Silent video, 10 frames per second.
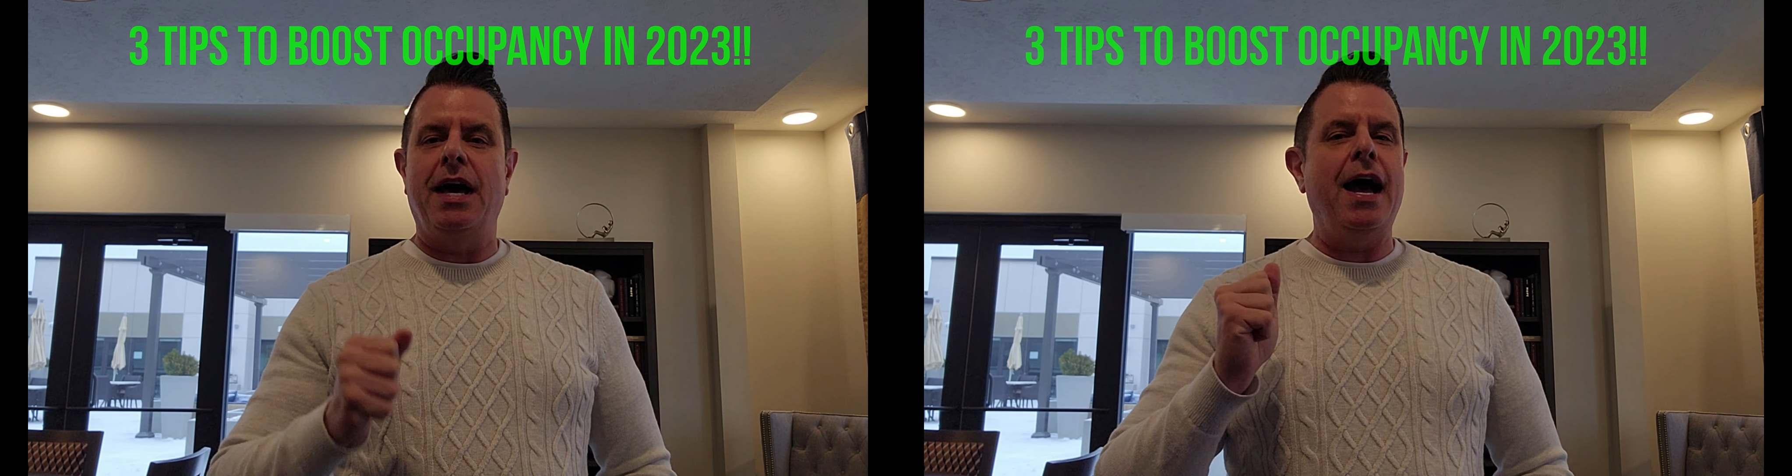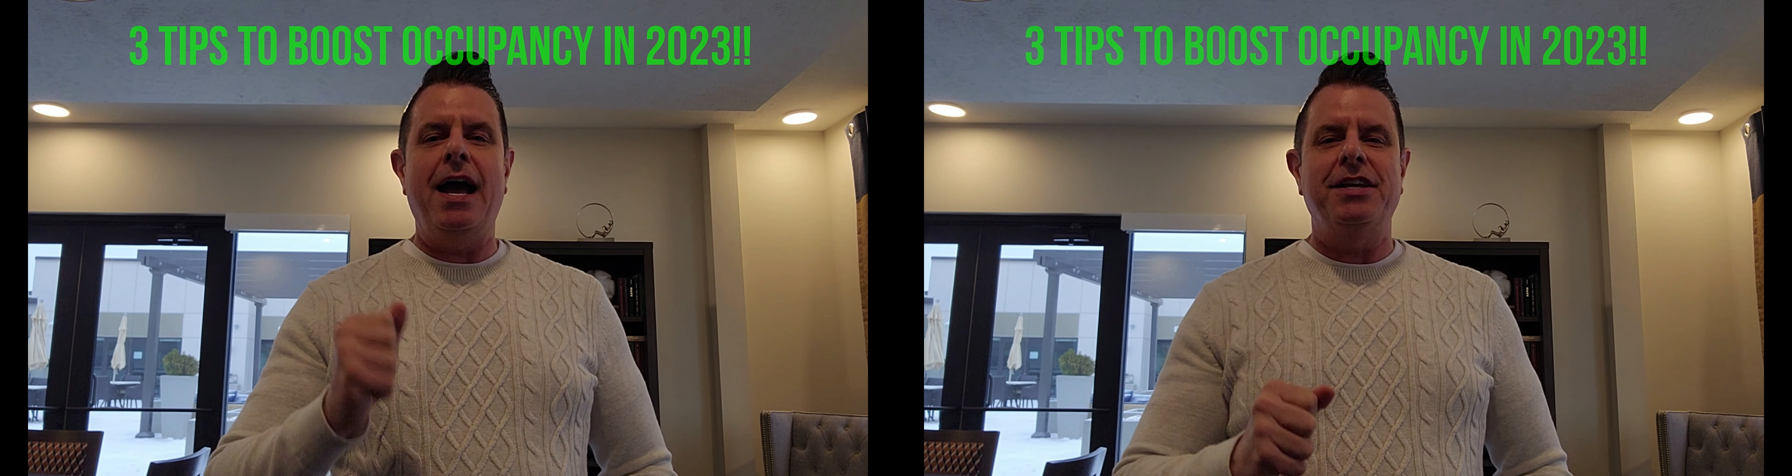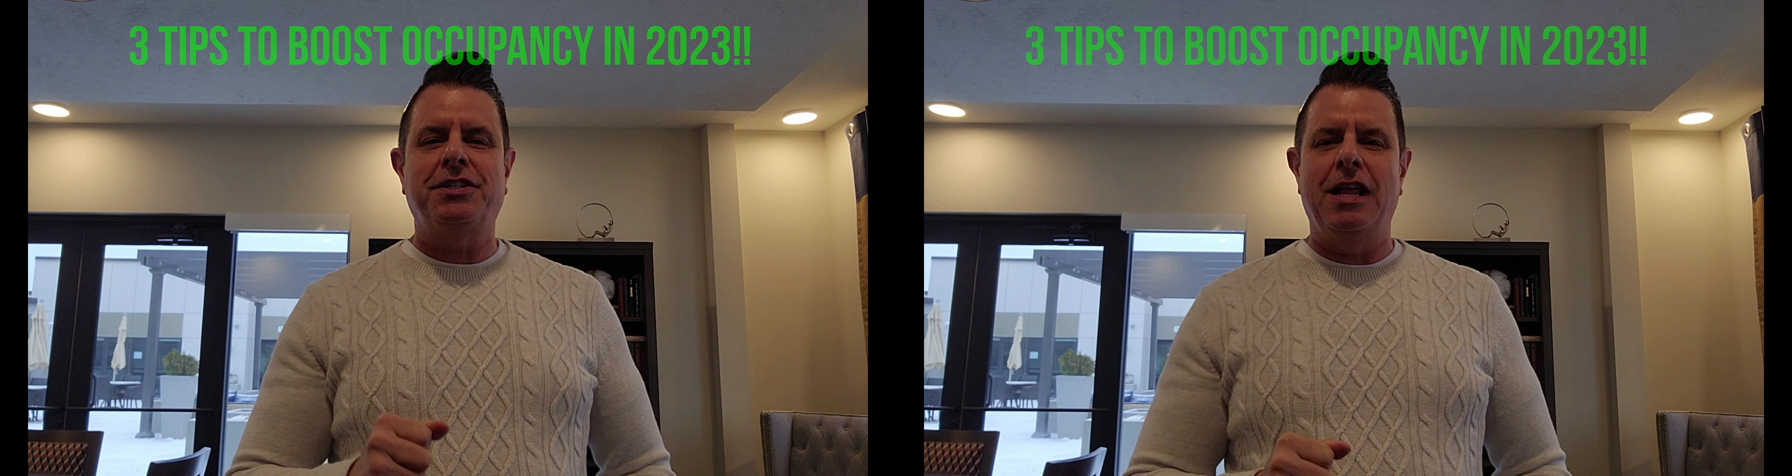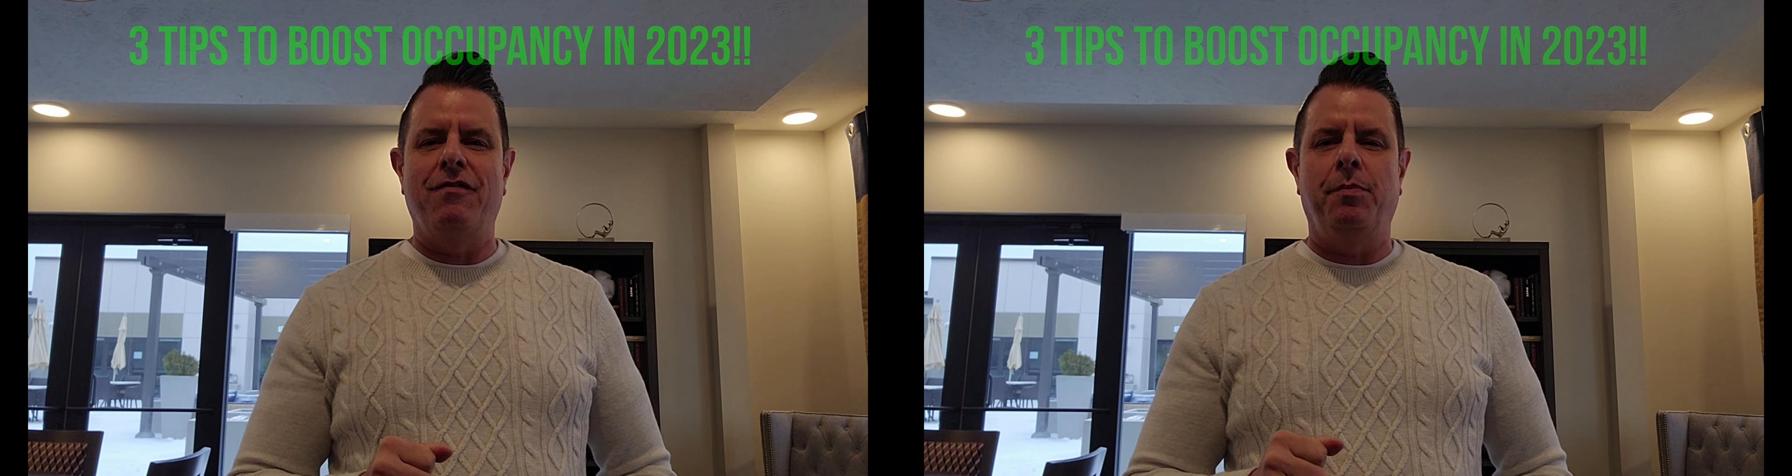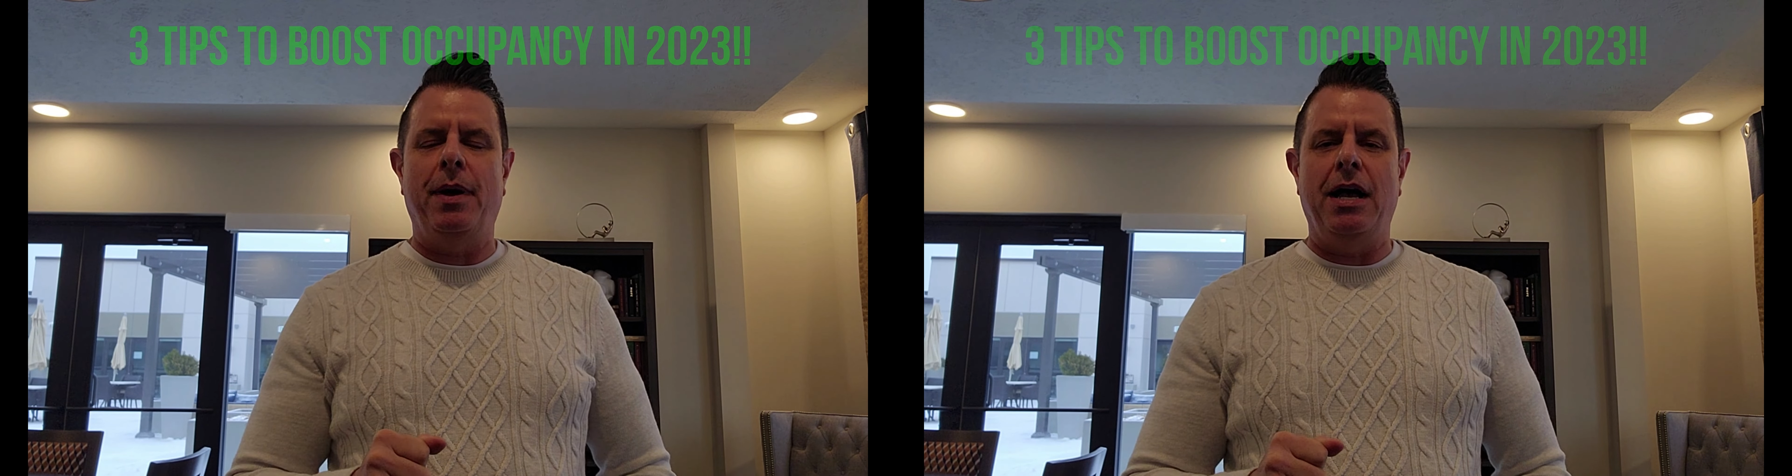highest
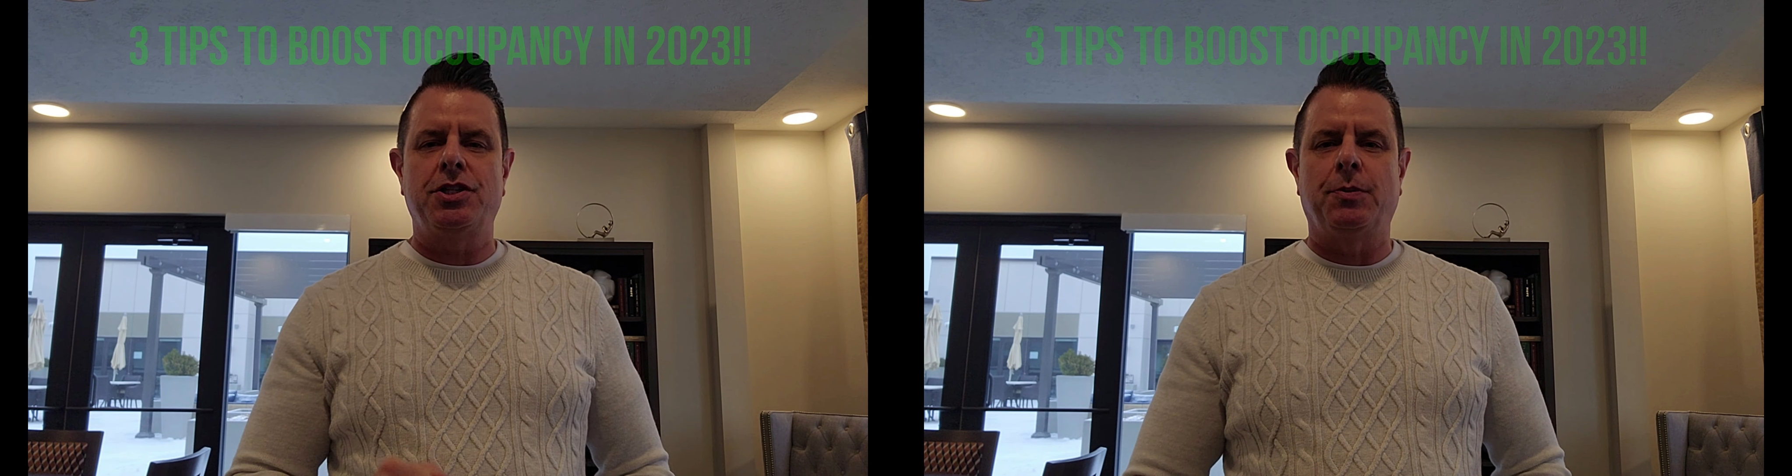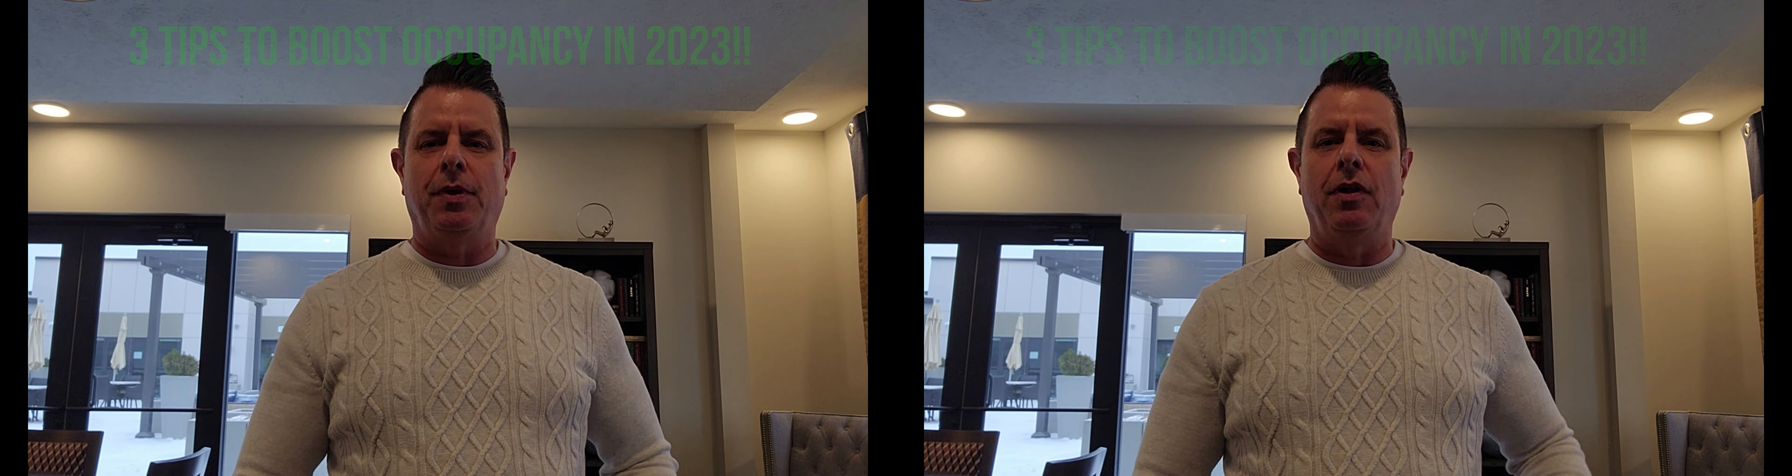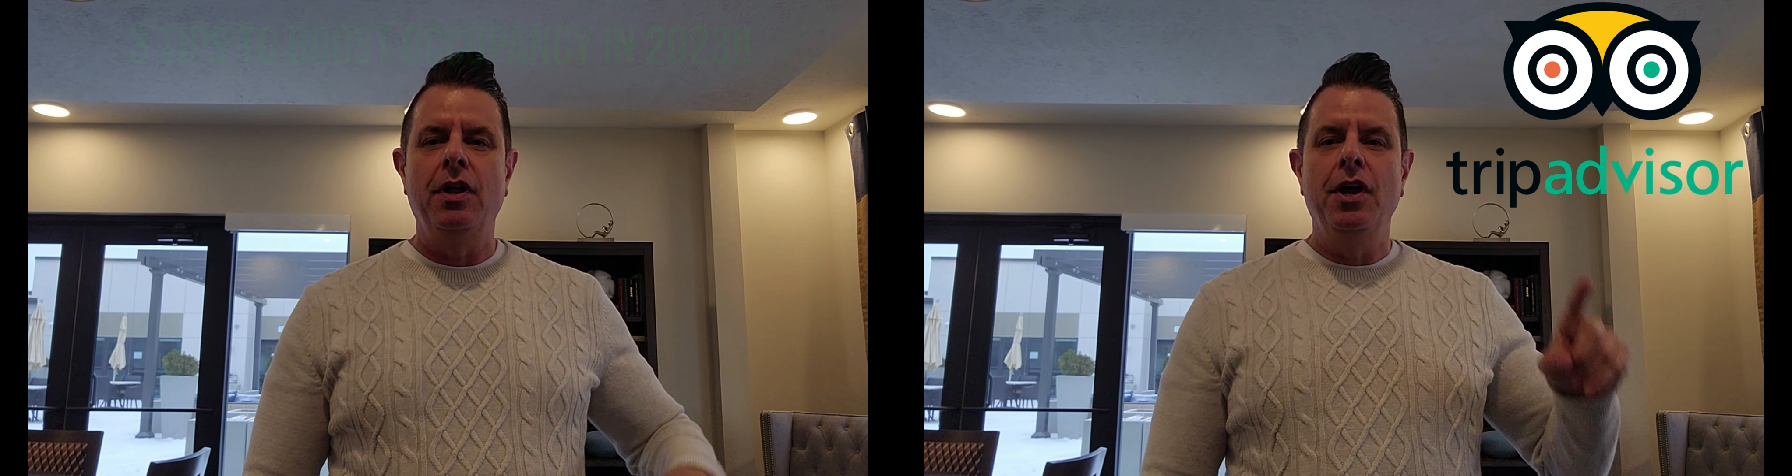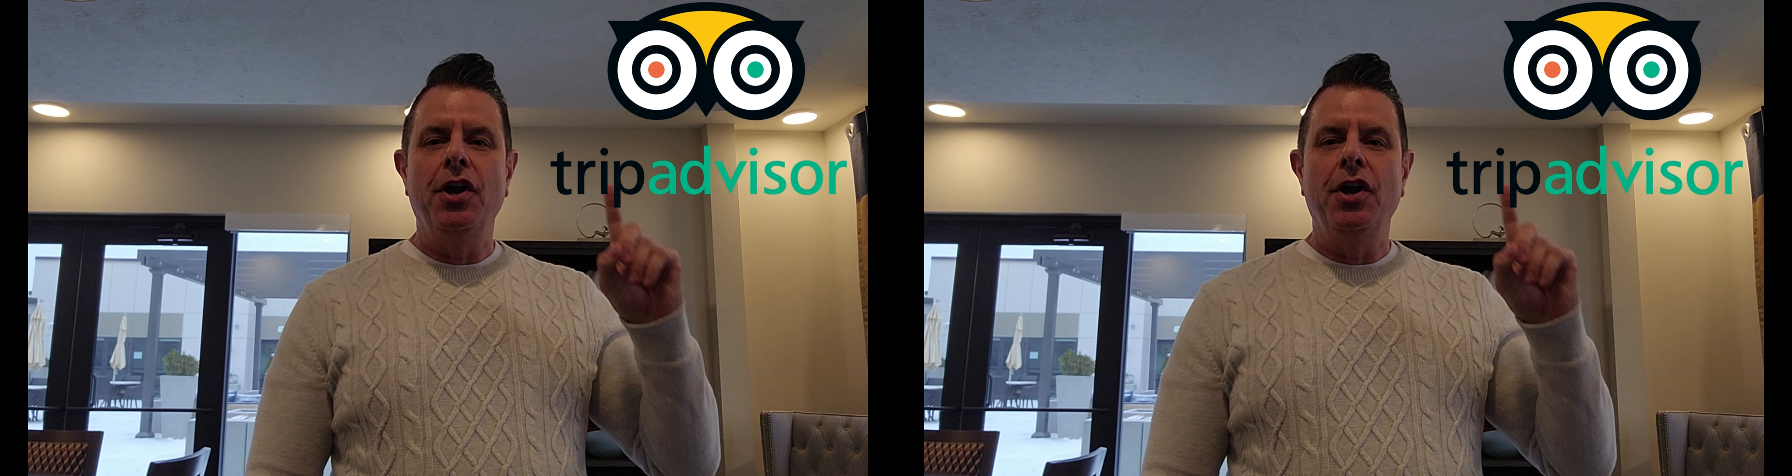level possible.